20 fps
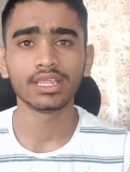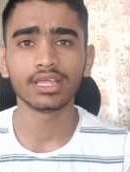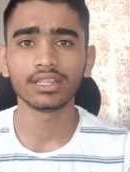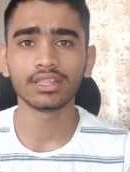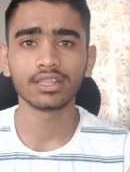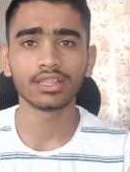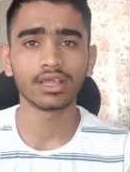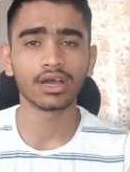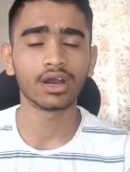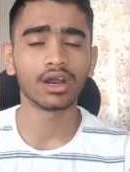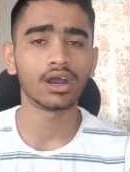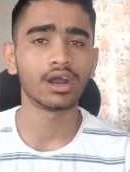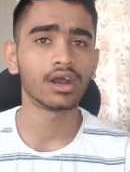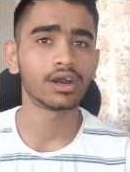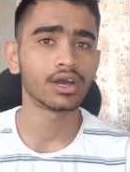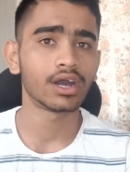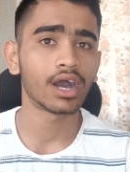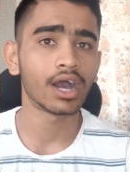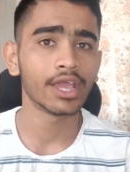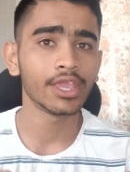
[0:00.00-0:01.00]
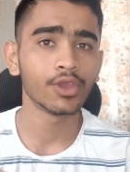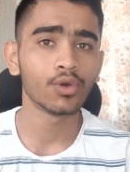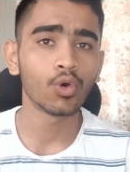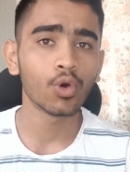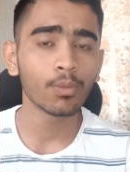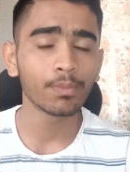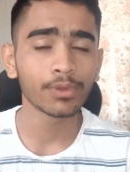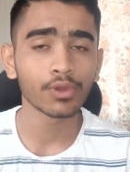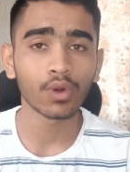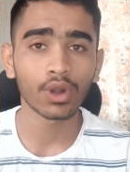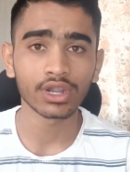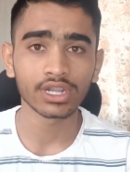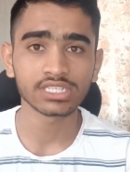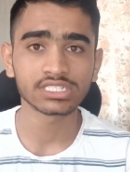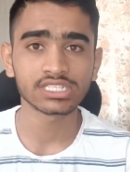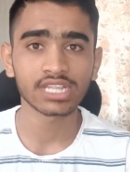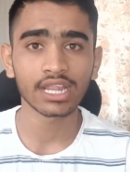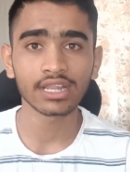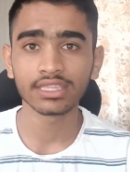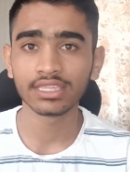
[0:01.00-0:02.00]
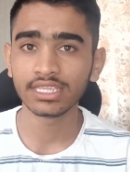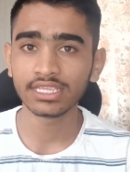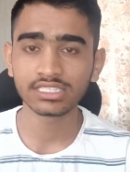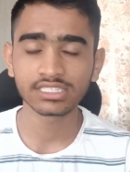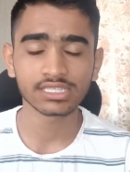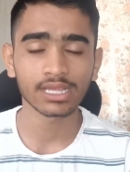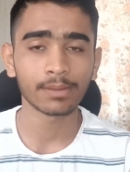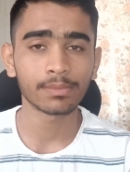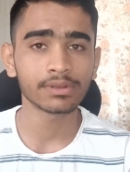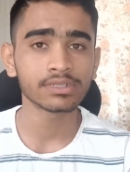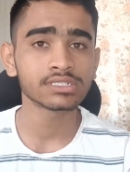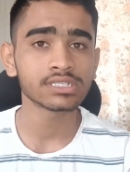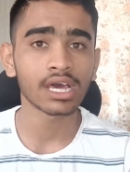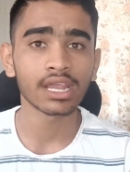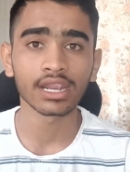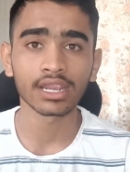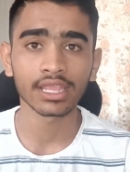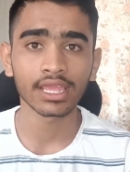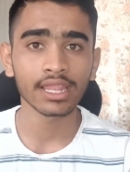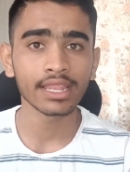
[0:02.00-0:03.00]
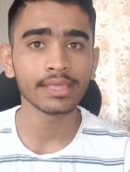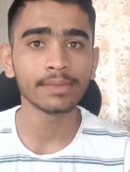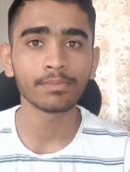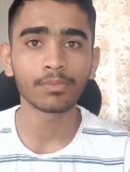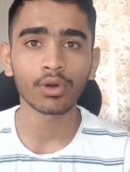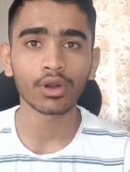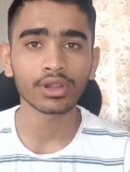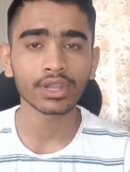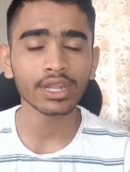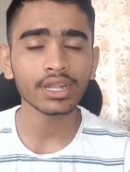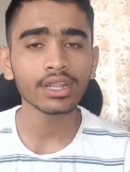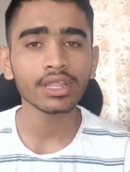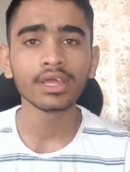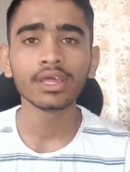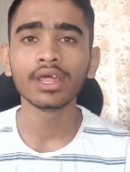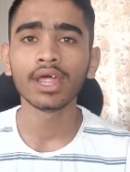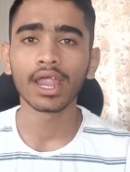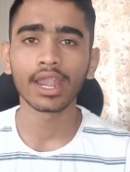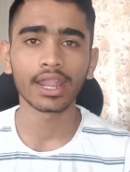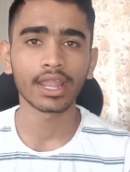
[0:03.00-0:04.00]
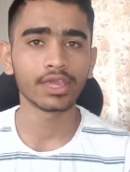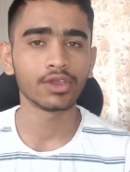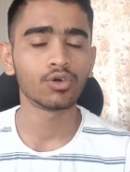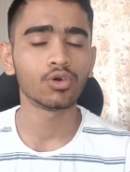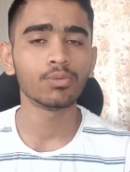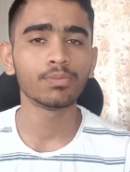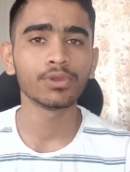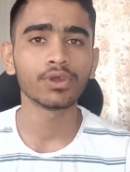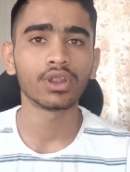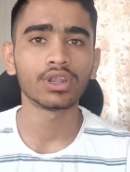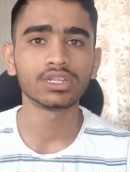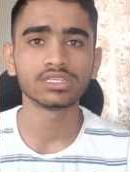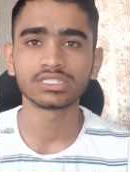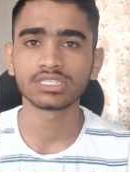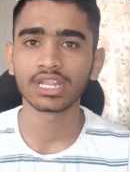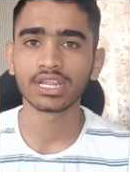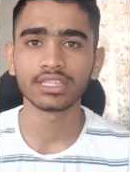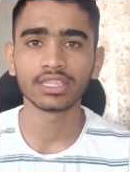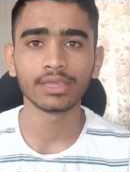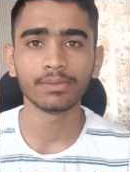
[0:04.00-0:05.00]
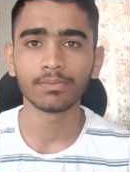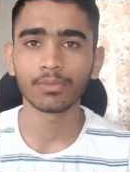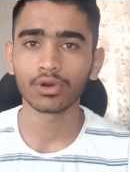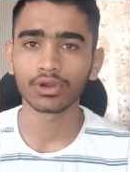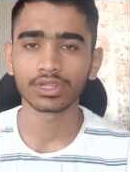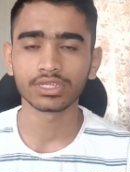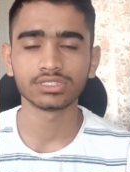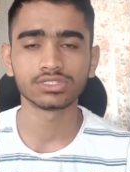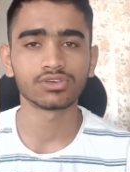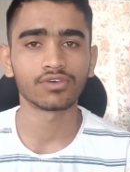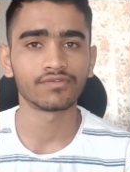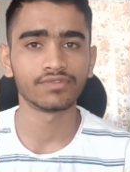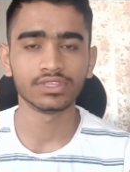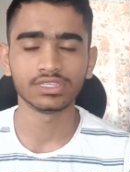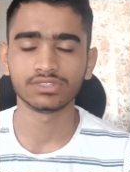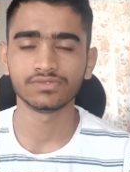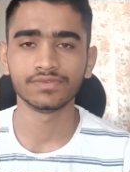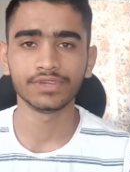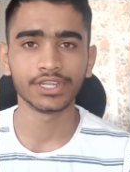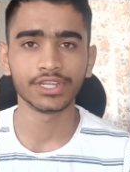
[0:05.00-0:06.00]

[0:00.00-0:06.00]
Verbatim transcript: then uh, I hope you understand these chapters are really important and I hope you understand the importance of this